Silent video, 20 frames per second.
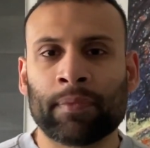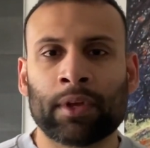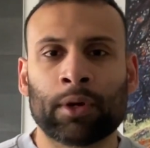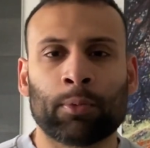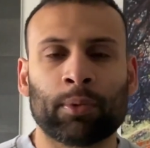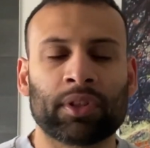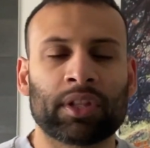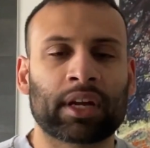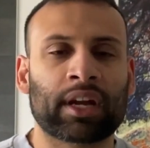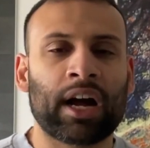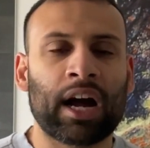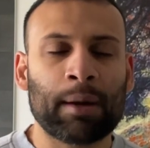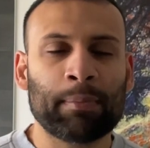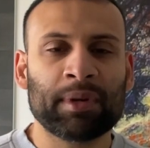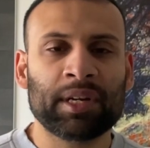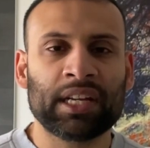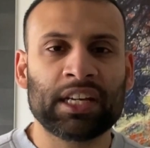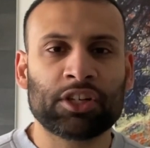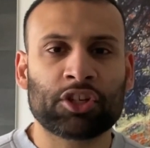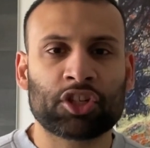With the
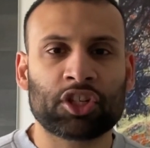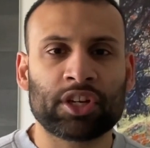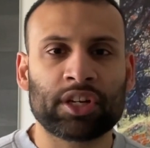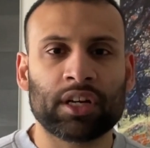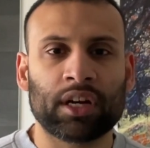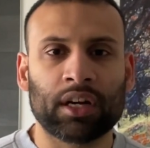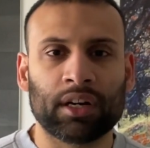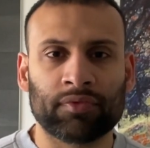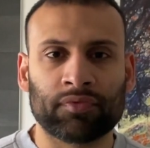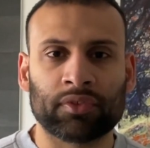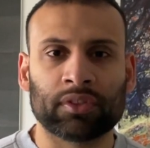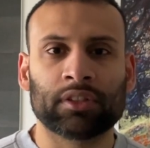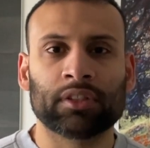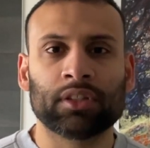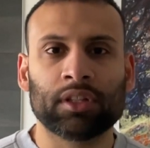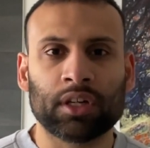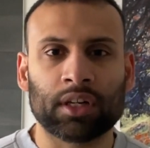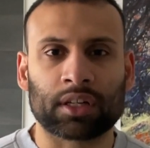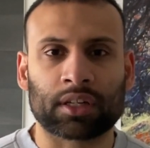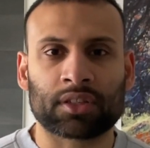combination of
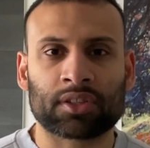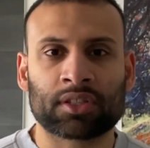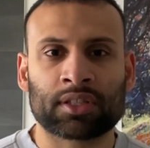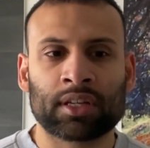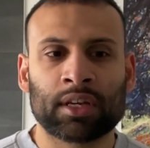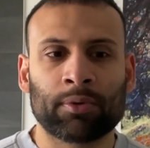looks,